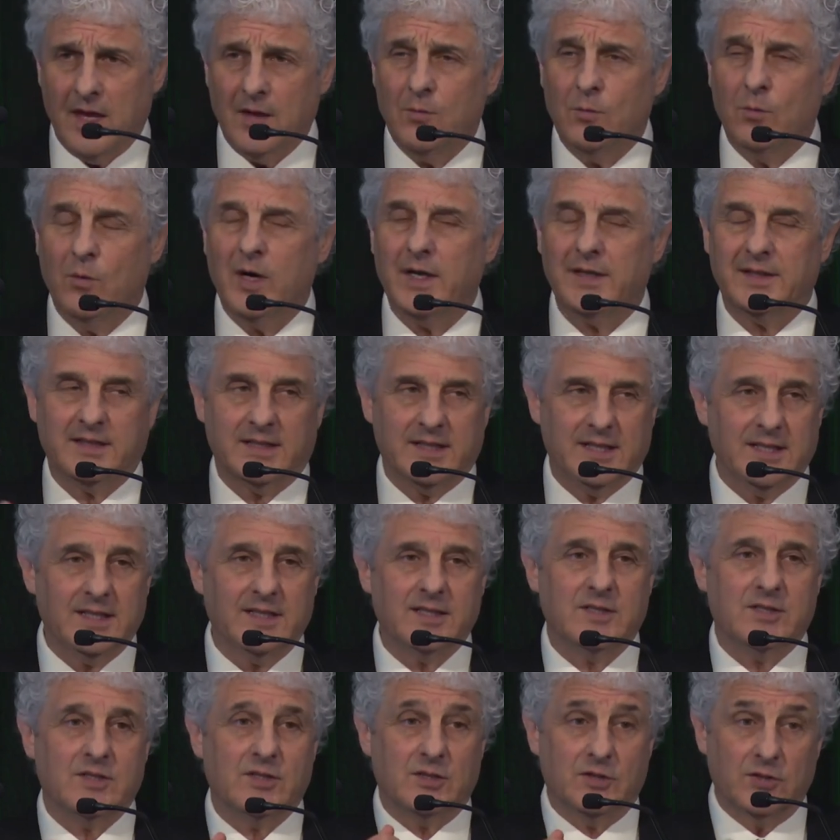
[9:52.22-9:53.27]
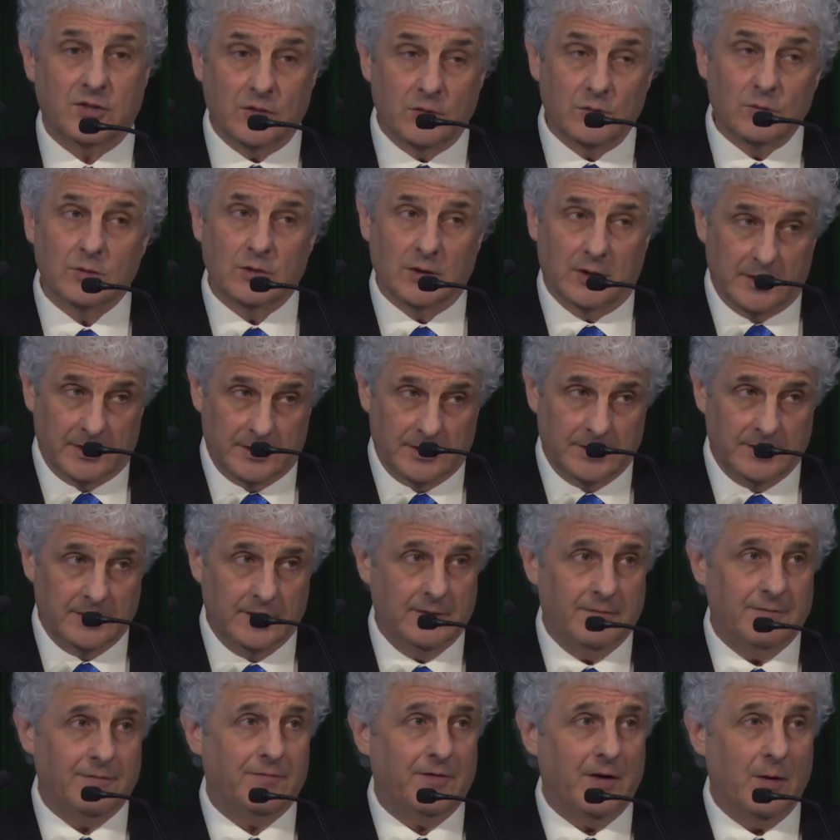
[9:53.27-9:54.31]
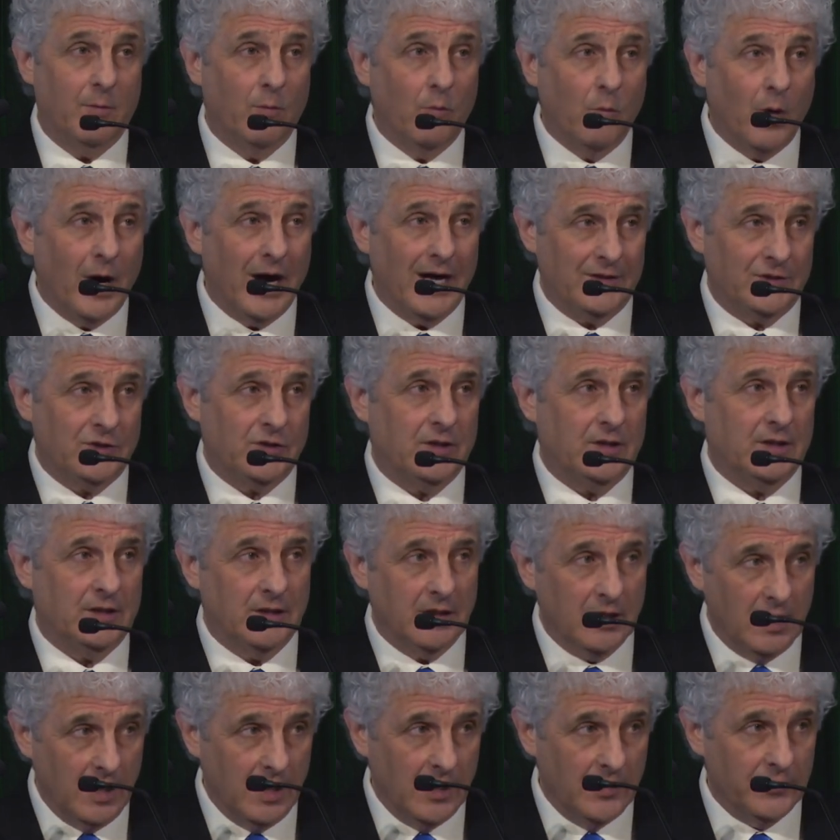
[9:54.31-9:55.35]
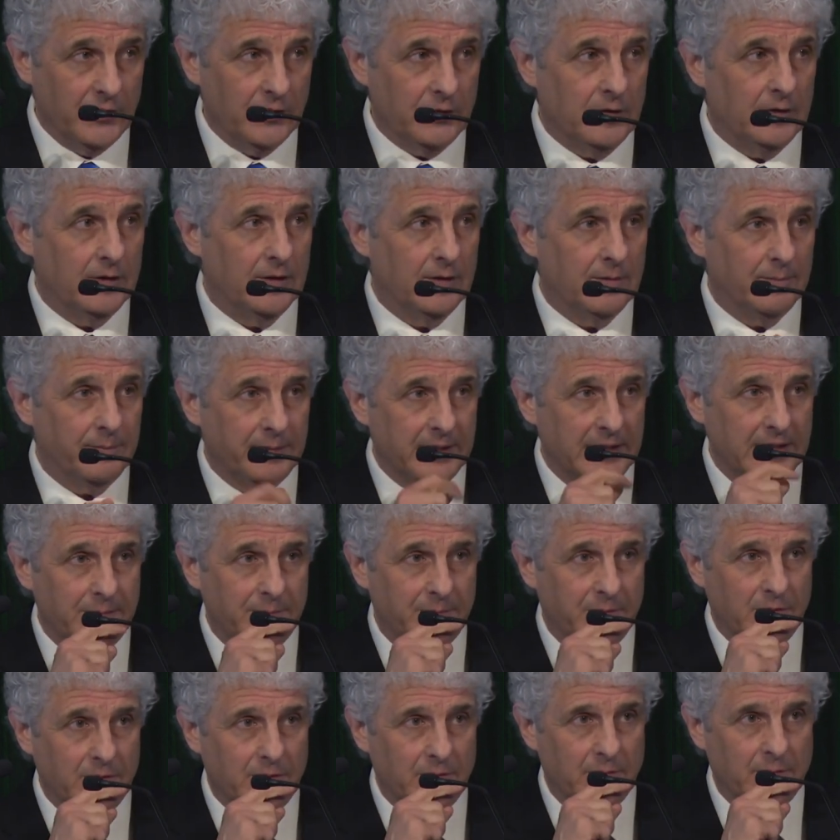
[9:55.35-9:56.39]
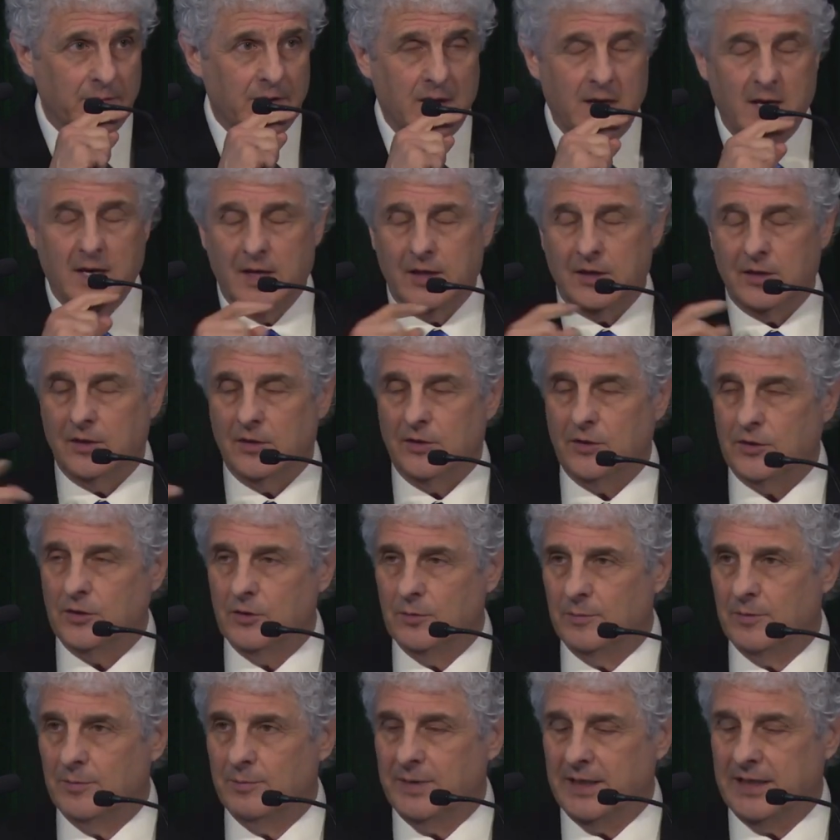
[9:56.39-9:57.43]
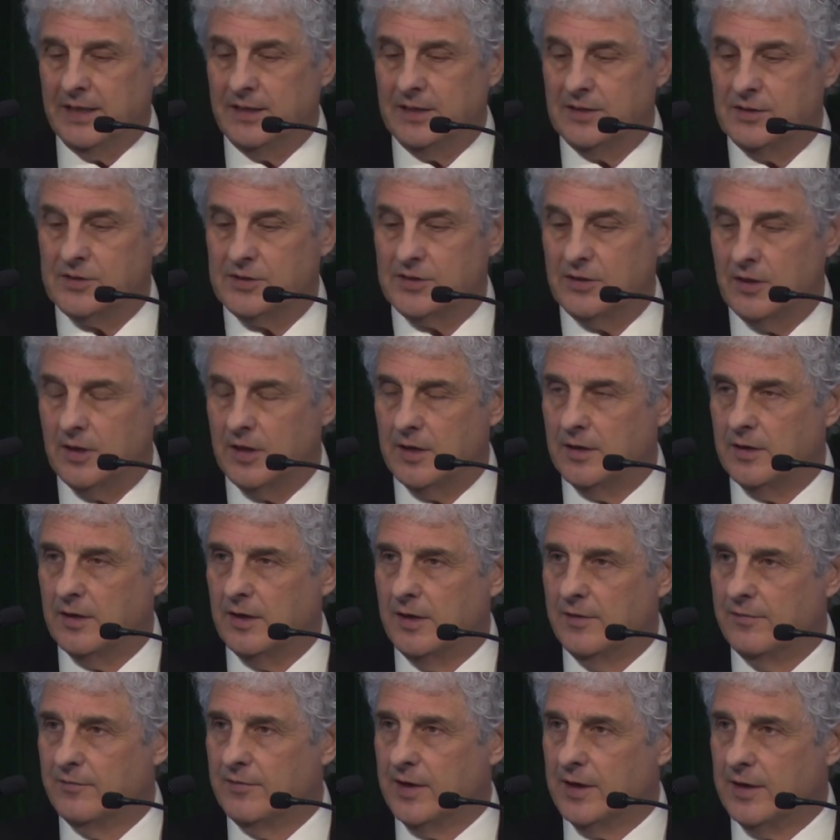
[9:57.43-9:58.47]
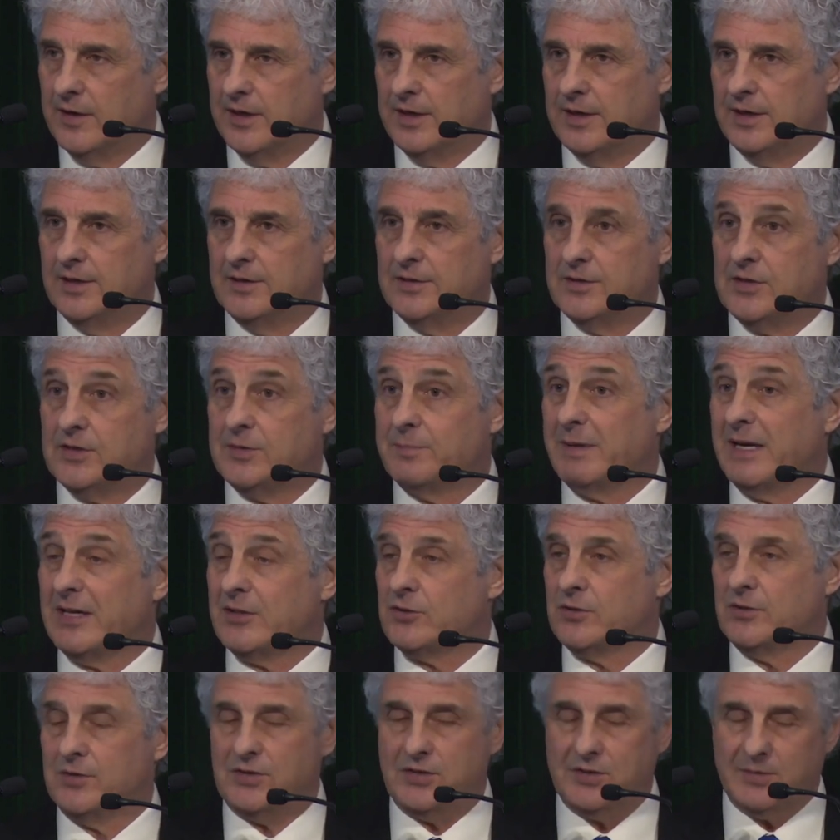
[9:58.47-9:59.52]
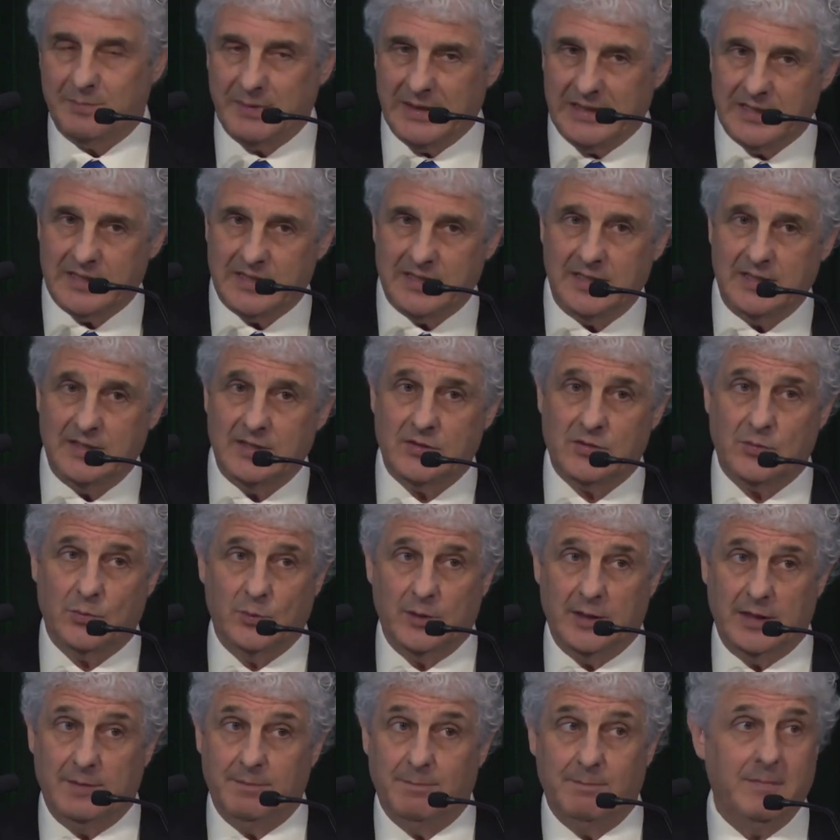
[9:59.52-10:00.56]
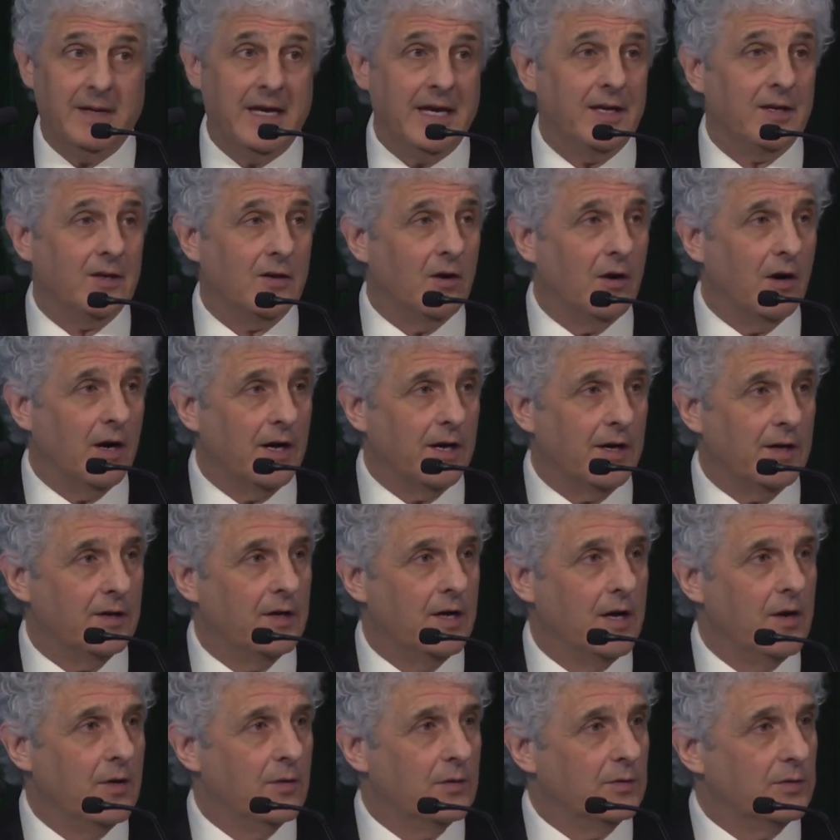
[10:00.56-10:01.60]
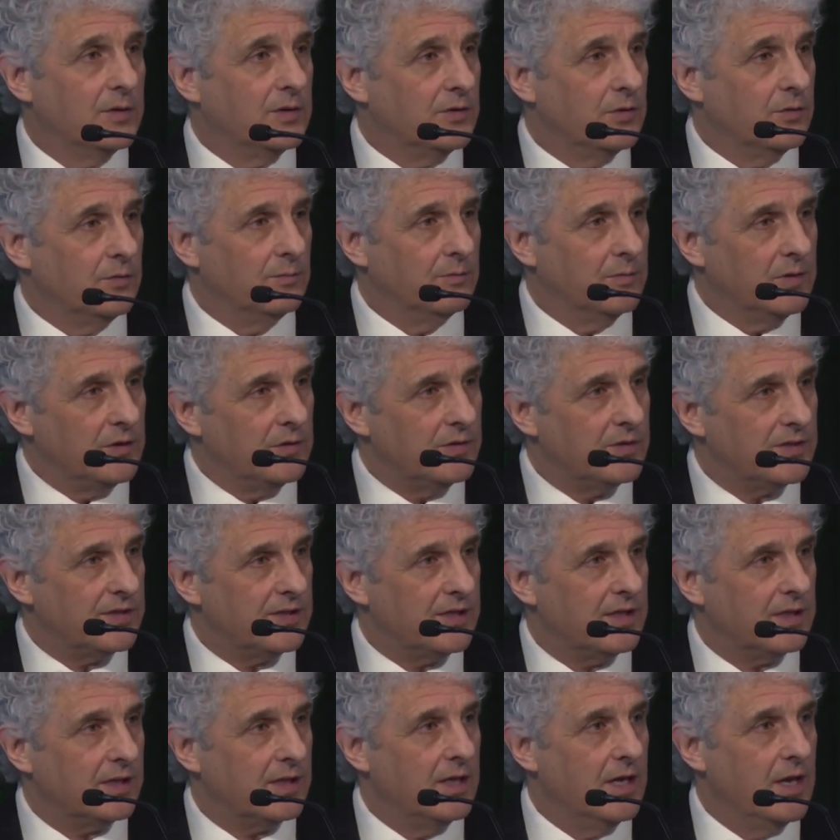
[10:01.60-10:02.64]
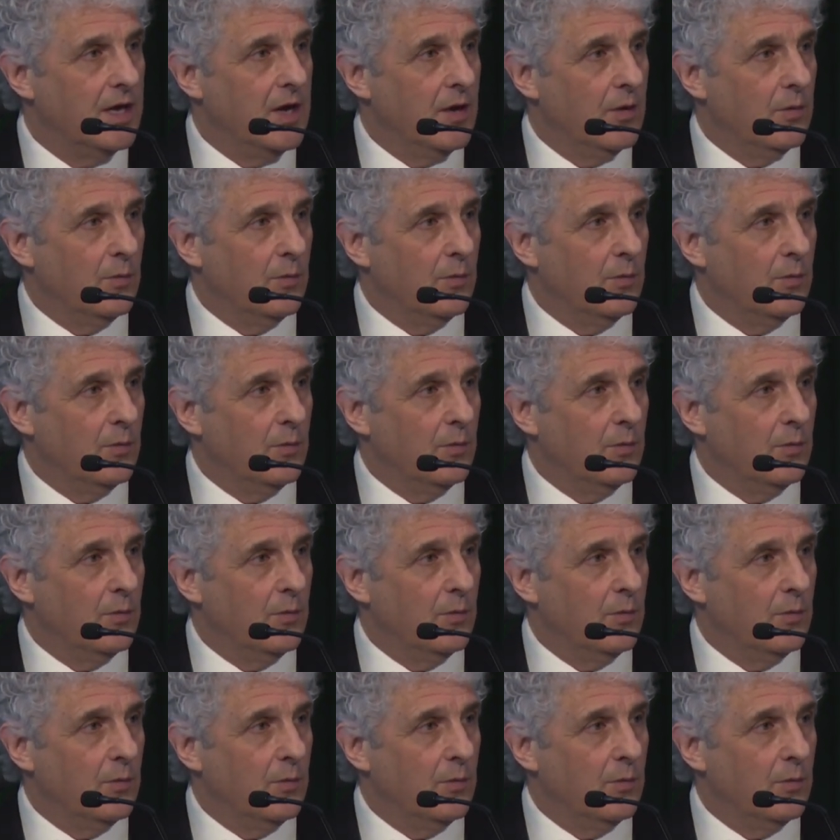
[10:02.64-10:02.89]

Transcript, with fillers: and what kids do learn from watching other people. You know, human beings are a very special species. We make art, we do music,